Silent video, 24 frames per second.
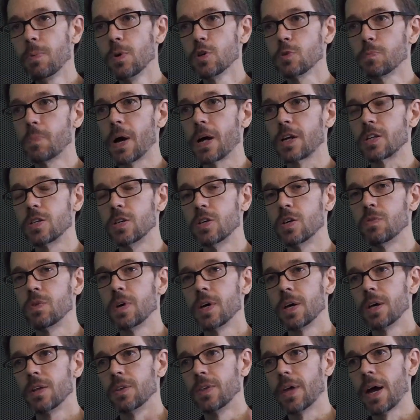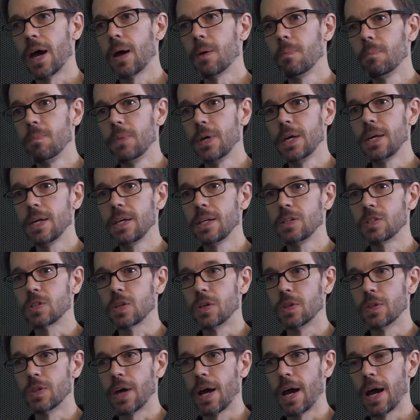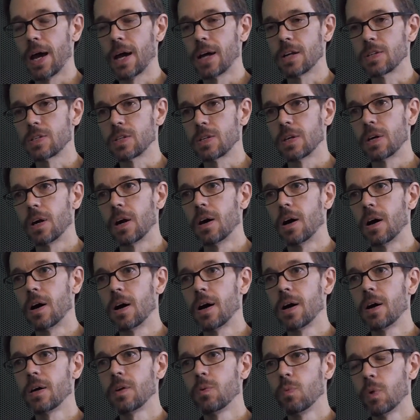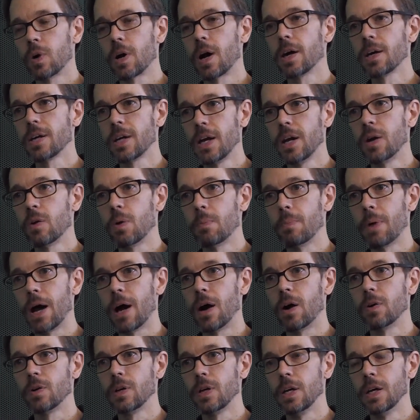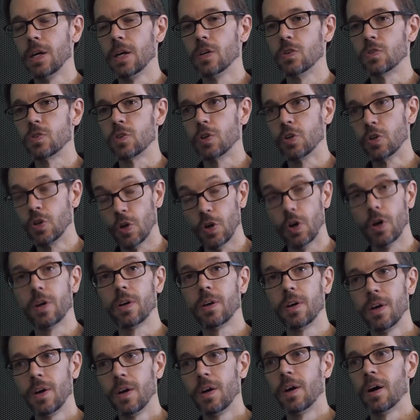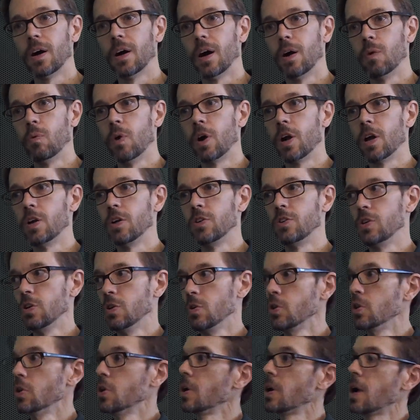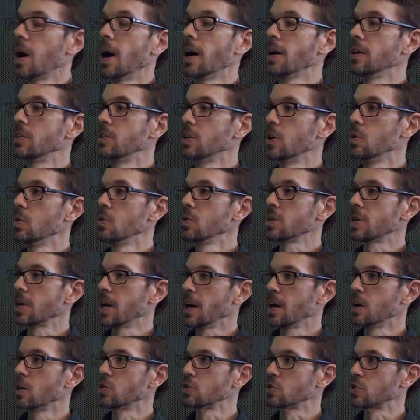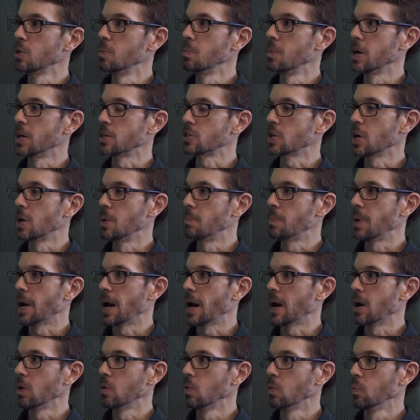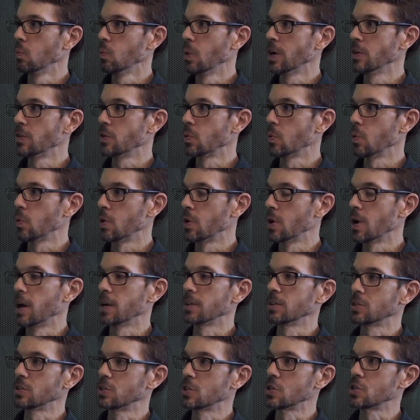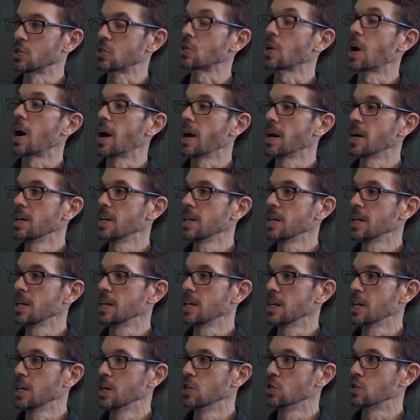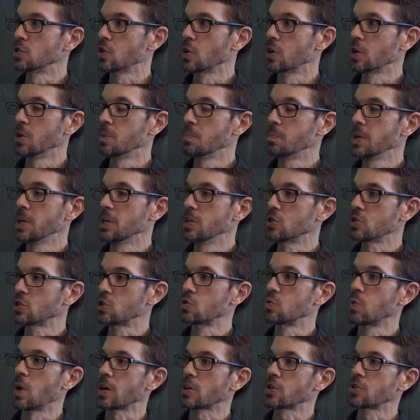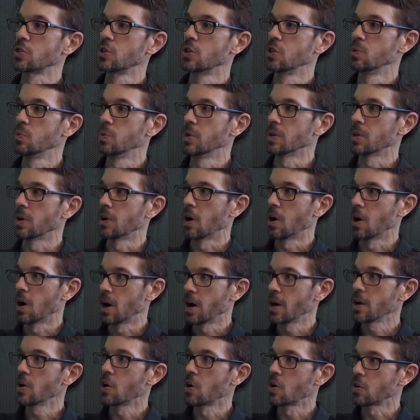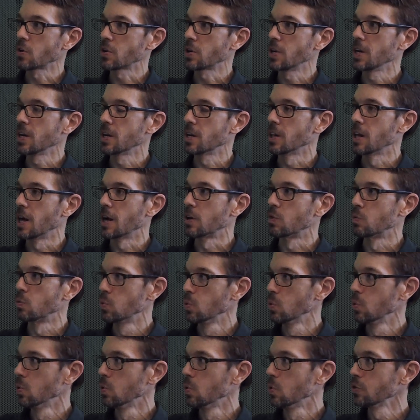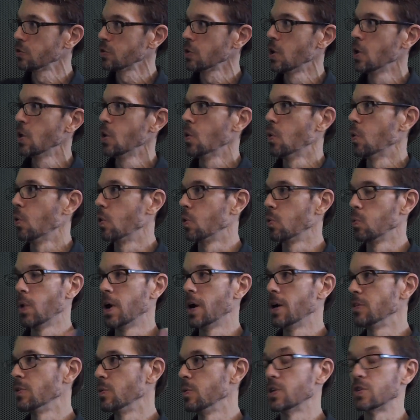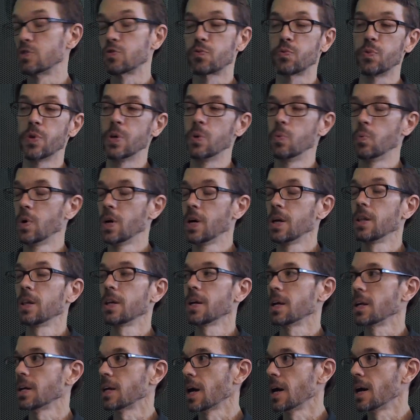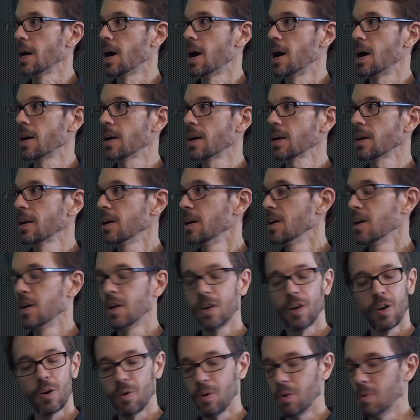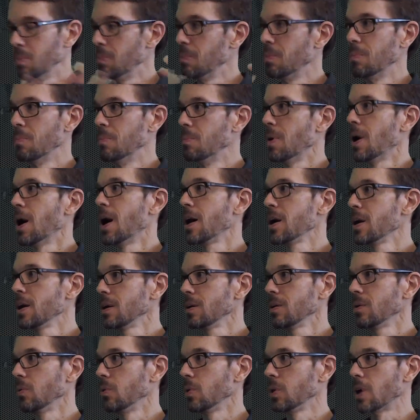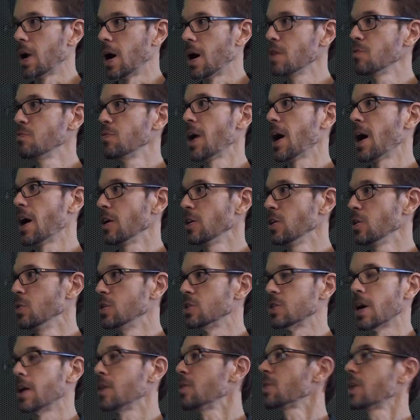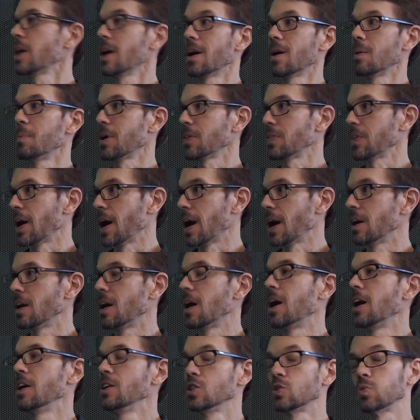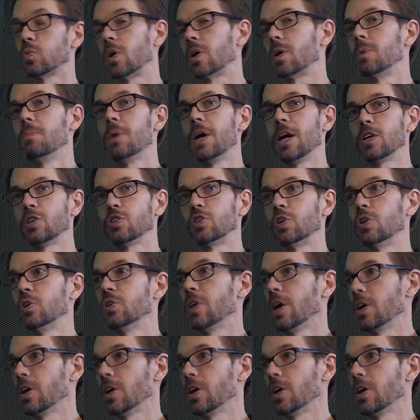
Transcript: perspective, that means that I what I care about is good. I want to do good. I don't care so much about whether or not the society is going to be structured with a hierarchy and a lot of rules or whether it's freewheeling and chaotic. My what I value is I don't care about that. I just want to make sure